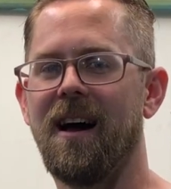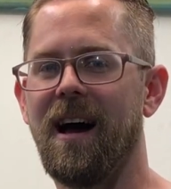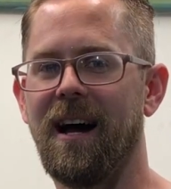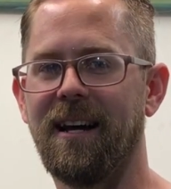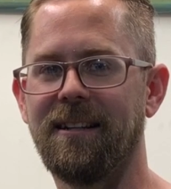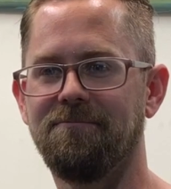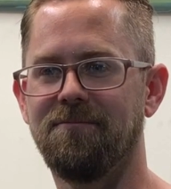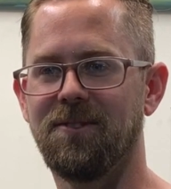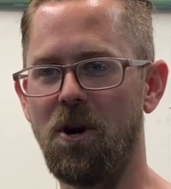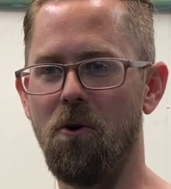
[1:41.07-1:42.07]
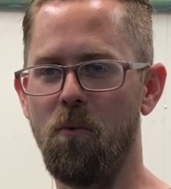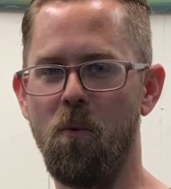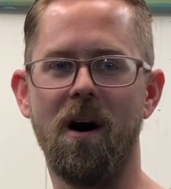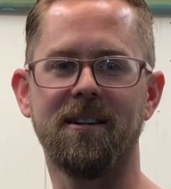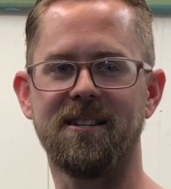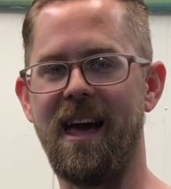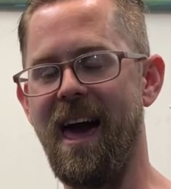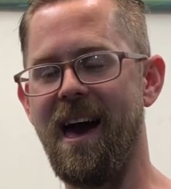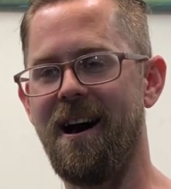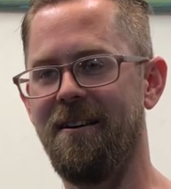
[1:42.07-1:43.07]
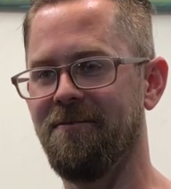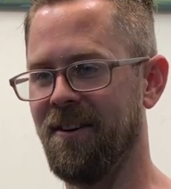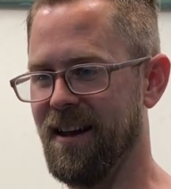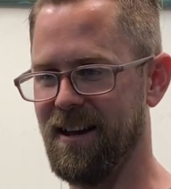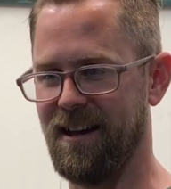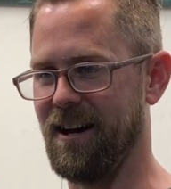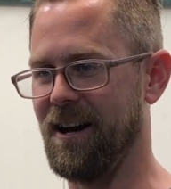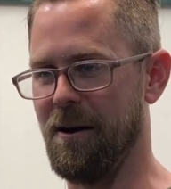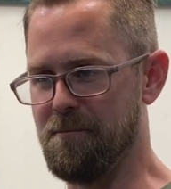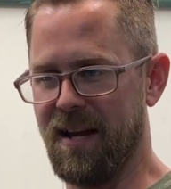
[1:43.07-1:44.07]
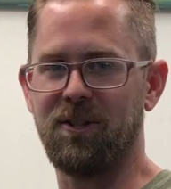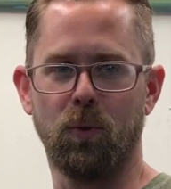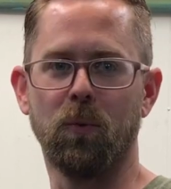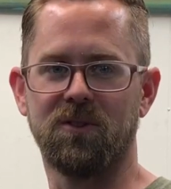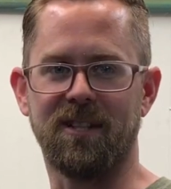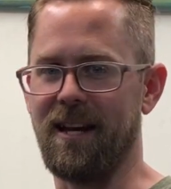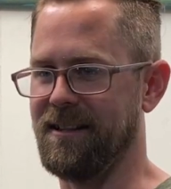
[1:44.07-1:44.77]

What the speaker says: I don't want to have a big tool set.